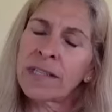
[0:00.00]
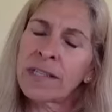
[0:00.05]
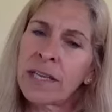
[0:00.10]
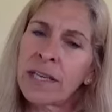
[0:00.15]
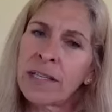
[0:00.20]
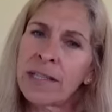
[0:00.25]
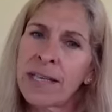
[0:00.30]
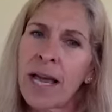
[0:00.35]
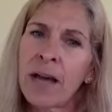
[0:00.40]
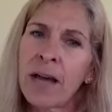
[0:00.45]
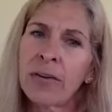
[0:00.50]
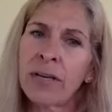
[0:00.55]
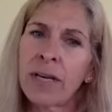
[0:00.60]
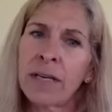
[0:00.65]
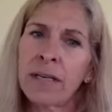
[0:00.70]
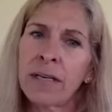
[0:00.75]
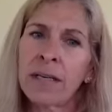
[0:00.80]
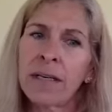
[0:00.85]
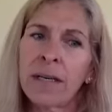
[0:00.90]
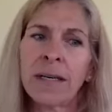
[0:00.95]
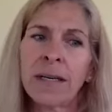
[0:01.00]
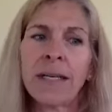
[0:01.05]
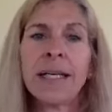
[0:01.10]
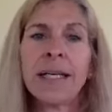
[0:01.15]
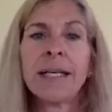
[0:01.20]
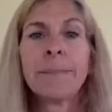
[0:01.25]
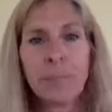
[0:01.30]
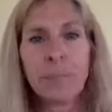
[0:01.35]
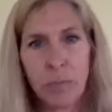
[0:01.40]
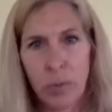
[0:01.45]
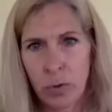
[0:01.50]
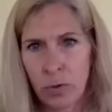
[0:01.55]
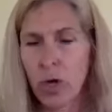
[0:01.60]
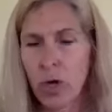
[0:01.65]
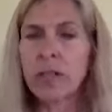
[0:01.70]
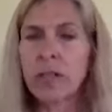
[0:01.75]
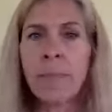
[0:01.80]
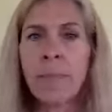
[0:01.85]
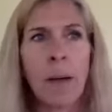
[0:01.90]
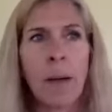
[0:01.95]
sit down, and you
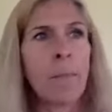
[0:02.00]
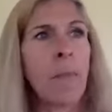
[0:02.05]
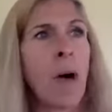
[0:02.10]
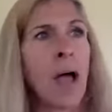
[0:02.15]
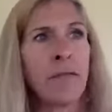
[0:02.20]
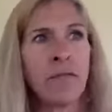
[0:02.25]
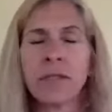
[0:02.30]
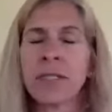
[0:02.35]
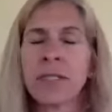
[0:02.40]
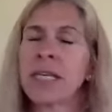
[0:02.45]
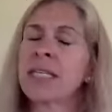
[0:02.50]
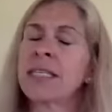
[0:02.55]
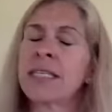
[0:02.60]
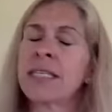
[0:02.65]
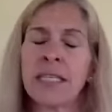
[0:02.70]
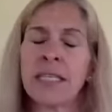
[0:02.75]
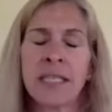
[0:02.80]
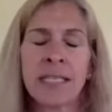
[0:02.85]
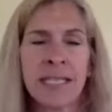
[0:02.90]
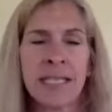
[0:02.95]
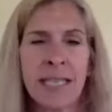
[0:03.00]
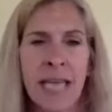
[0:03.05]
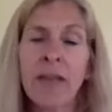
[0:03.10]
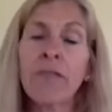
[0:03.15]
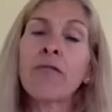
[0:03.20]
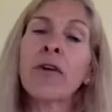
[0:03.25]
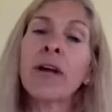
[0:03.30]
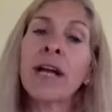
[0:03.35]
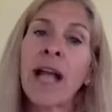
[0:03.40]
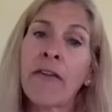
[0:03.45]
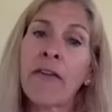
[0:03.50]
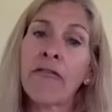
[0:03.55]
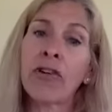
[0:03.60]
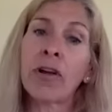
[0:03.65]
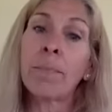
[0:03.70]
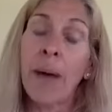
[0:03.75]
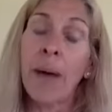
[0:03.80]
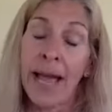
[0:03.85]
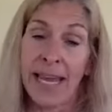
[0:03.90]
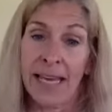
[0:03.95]
talked about mindfulness, savoring every
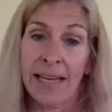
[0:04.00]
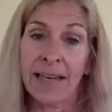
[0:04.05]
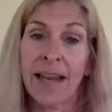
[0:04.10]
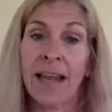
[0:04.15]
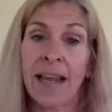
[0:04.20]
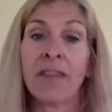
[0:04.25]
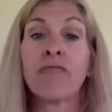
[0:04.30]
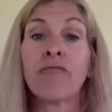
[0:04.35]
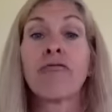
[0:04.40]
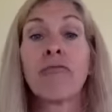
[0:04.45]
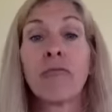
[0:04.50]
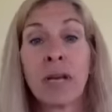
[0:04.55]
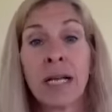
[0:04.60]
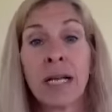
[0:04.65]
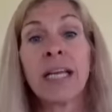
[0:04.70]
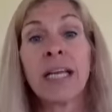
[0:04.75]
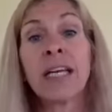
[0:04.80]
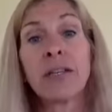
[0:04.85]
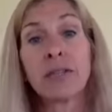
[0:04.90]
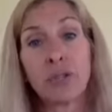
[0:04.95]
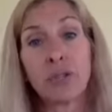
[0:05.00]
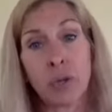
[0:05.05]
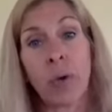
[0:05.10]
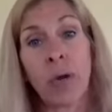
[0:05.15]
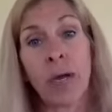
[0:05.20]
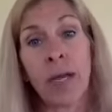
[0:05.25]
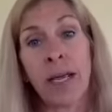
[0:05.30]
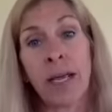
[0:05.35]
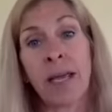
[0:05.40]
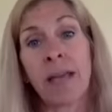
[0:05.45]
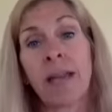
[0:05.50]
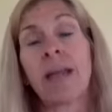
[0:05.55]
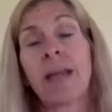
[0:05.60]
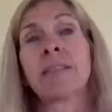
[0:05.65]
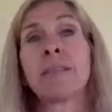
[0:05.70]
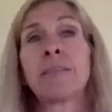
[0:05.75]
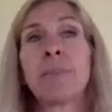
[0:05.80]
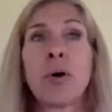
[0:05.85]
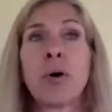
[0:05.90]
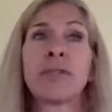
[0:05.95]
bite and really enjoying it, as
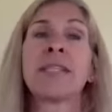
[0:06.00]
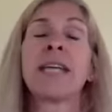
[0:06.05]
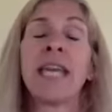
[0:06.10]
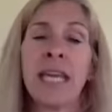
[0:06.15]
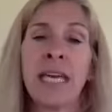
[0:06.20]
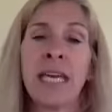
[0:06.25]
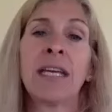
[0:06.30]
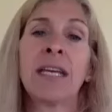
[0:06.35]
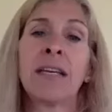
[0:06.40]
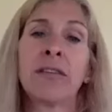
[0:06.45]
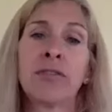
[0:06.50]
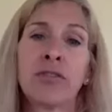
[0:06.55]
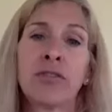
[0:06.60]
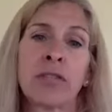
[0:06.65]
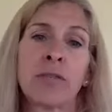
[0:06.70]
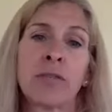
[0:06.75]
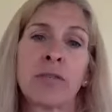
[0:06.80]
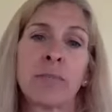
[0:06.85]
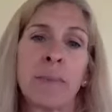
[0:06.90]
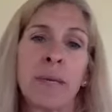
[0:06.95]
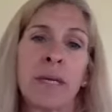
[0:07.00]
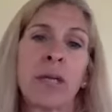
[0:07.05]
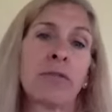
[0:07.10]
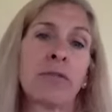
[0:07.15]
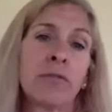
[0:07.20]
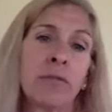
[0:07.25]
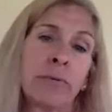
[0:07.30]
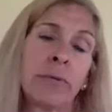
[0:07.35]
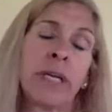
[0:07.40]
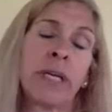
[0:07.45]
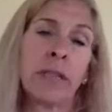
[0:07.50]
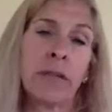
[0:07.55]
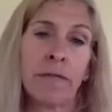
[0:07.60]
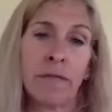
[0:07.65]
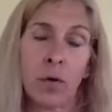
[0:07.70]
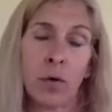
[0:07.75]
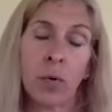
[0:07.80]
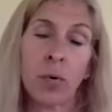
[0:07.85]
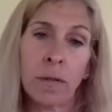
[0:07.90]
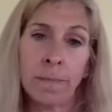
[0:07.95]
opposed to eating just because you need the
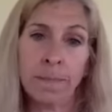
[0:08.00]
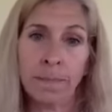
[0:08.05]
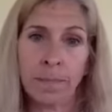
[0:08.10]
fuel.